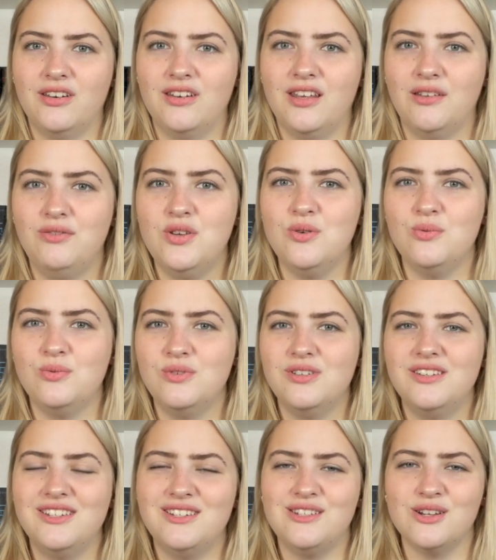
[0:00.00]
if you
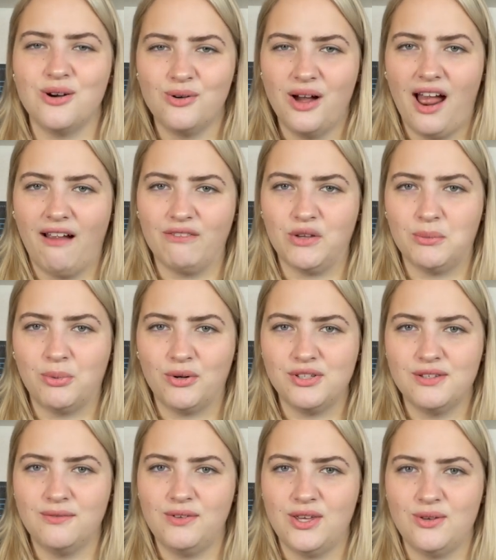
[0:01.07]
don't have their points
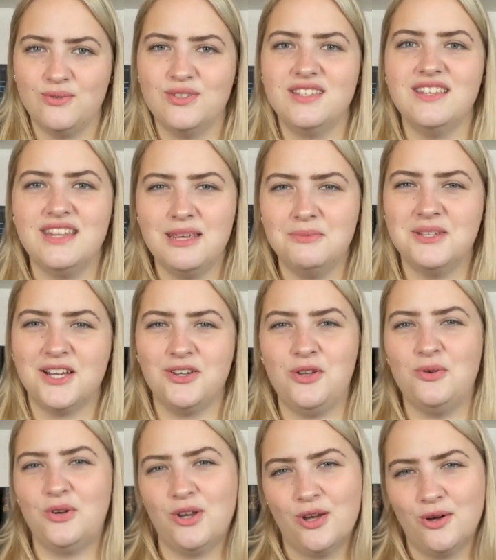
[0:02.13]
of views, deep down you
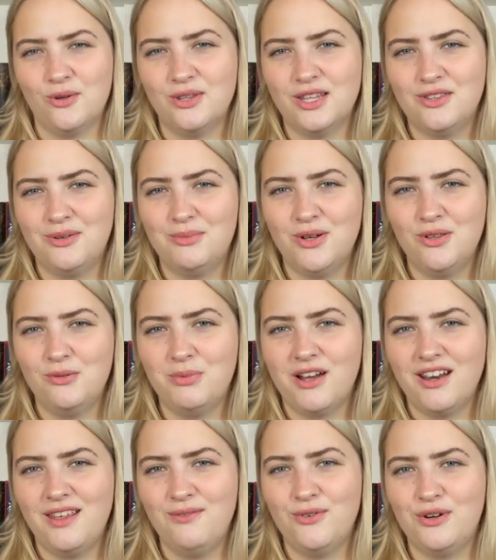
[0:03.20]
know that they're both
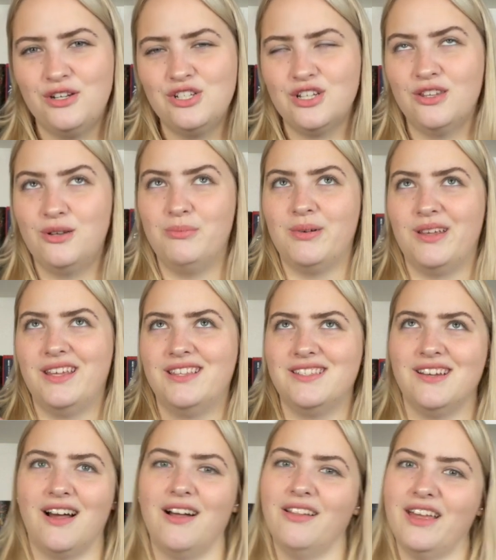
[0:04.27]
pining for each other, but it's
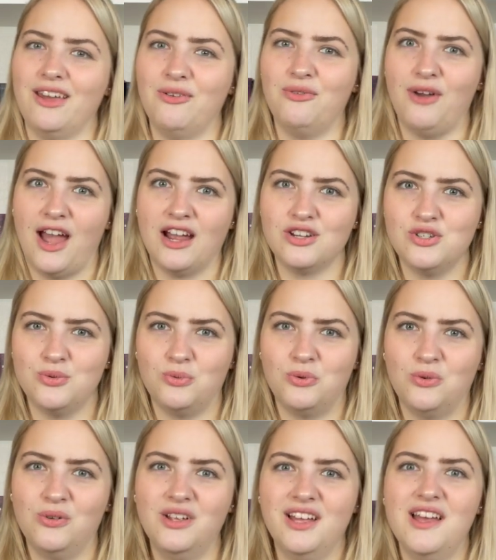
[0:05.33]
not like
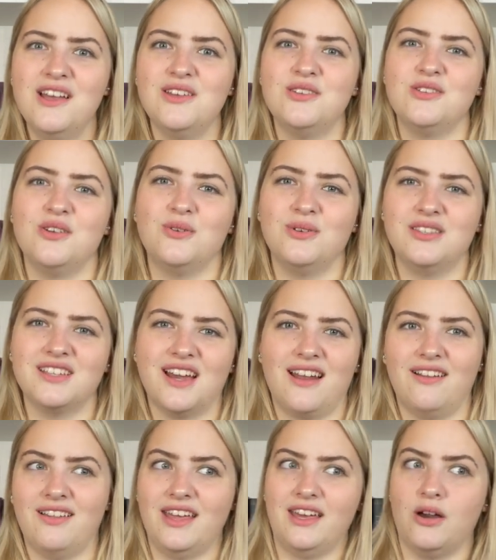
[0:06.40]
factual, so it's kind
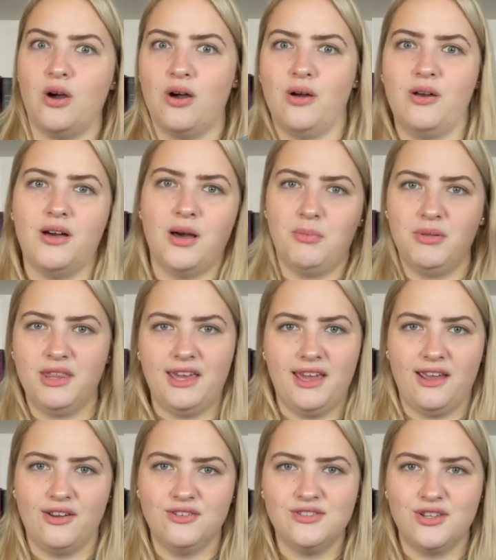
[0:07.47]
of like a up in the
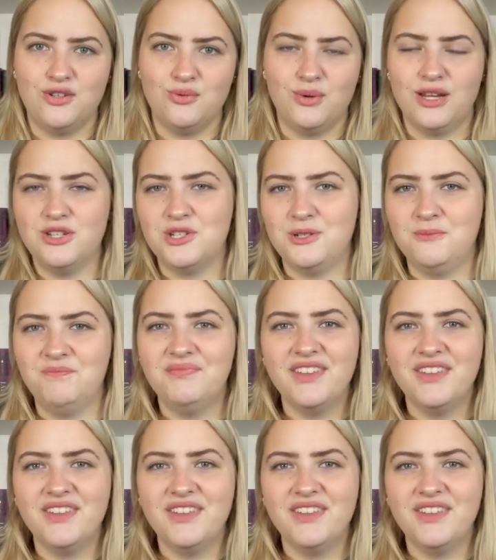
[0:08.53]
air situation.